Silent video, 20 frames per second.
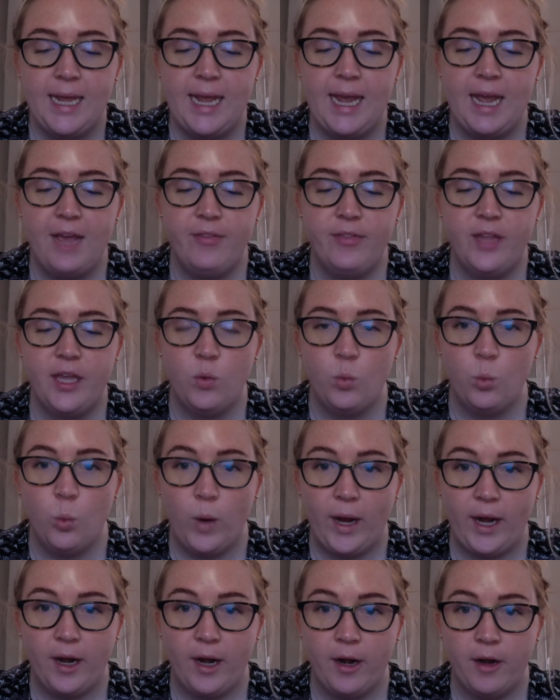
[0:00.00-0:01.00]
And then
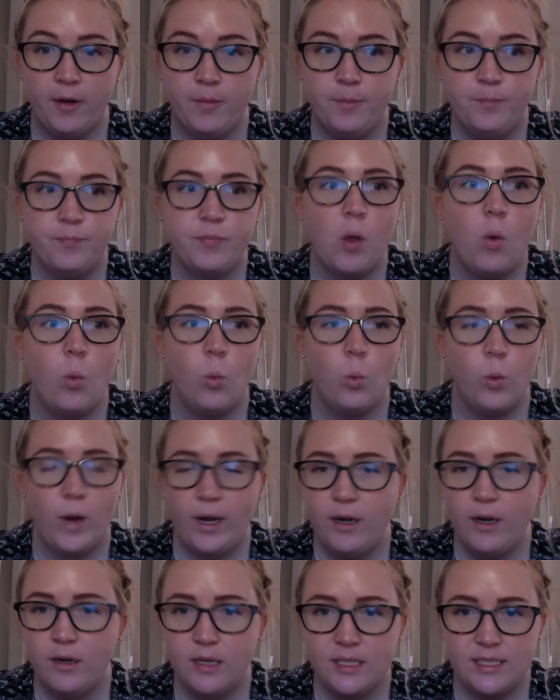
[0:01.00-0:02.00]
where?
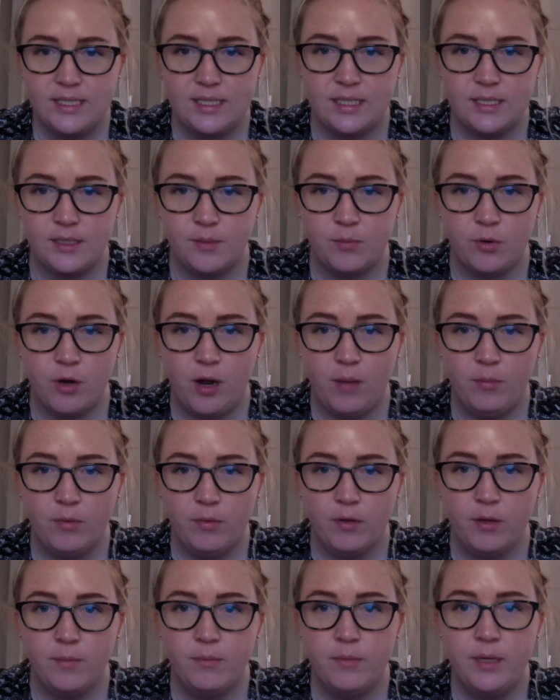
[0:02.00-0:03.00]
Where is this a
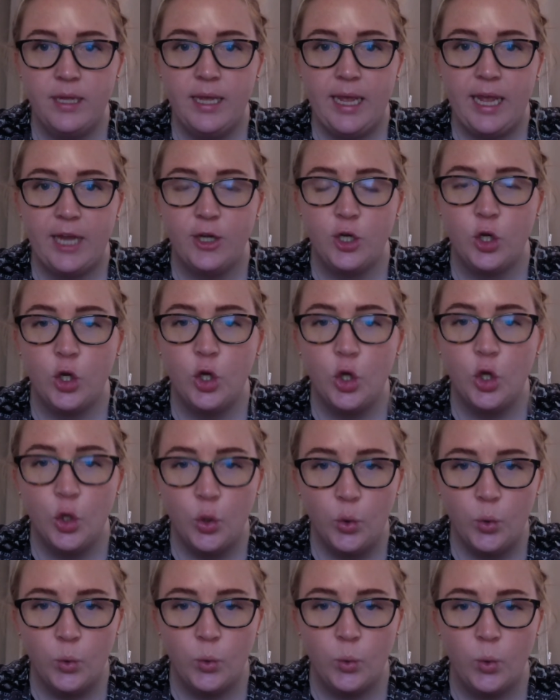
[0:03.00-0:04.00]
problem? And
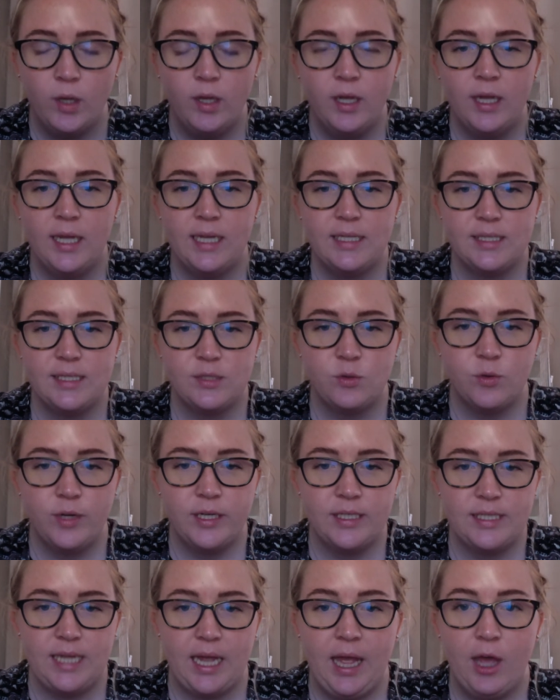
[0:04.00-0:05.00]
who is
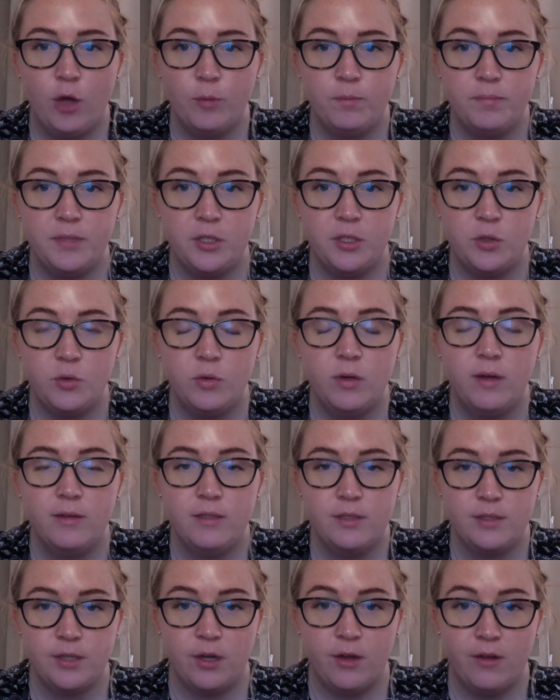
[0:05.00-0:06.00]
going to help you
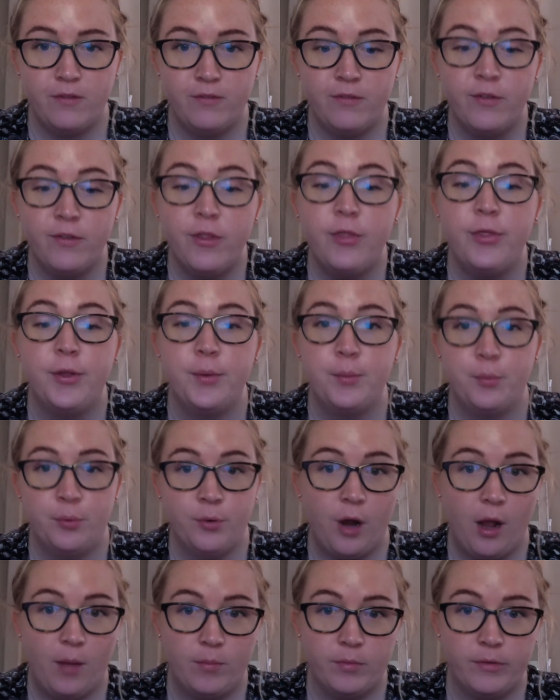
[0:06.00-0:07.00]
solve the
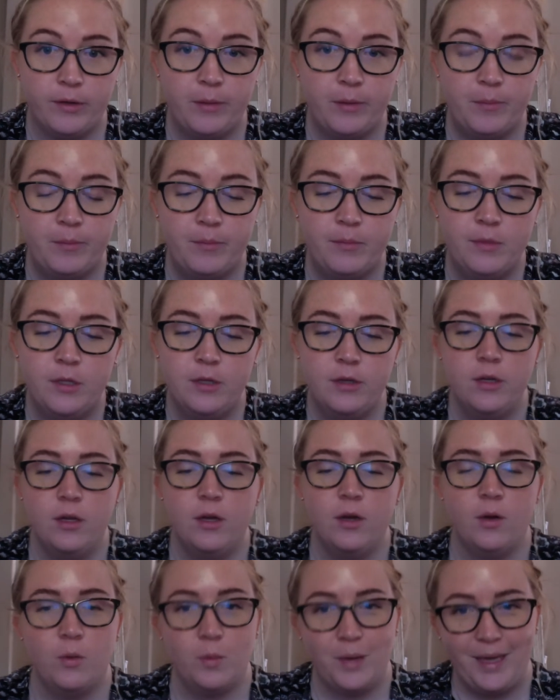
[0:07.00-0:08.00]
problem?
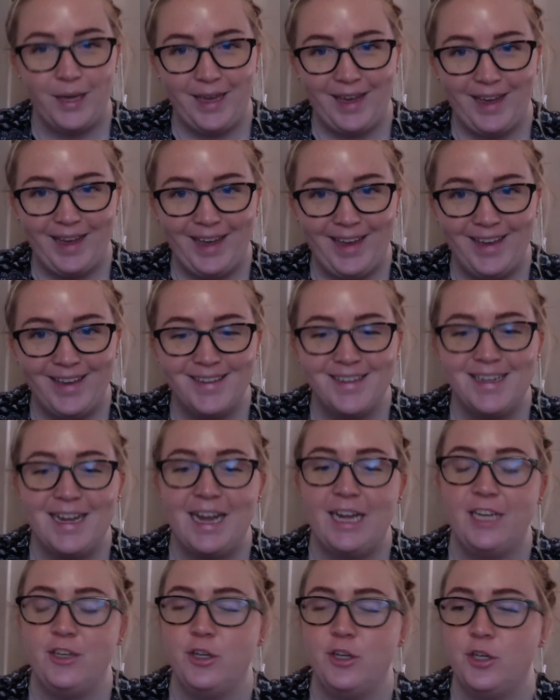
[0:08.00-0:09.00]
Okay,
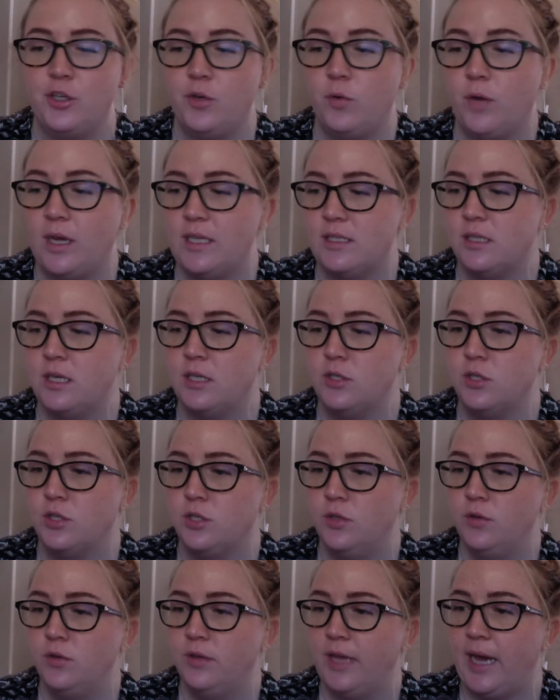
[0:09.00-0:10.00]
I know you guys can
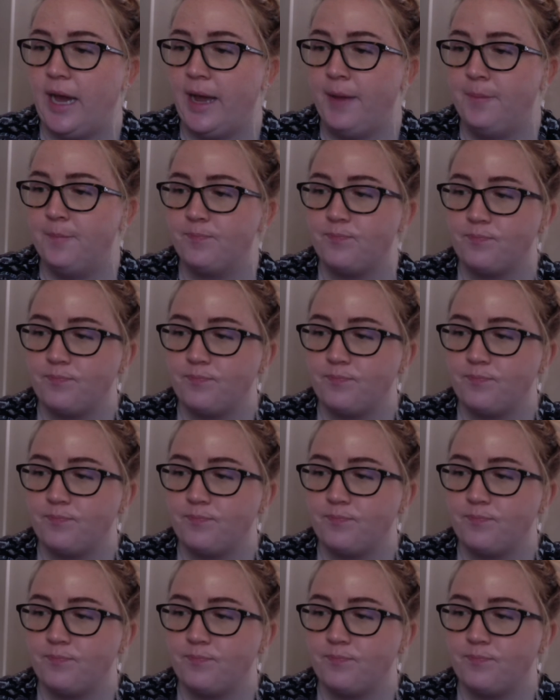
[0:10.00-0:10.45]
do that,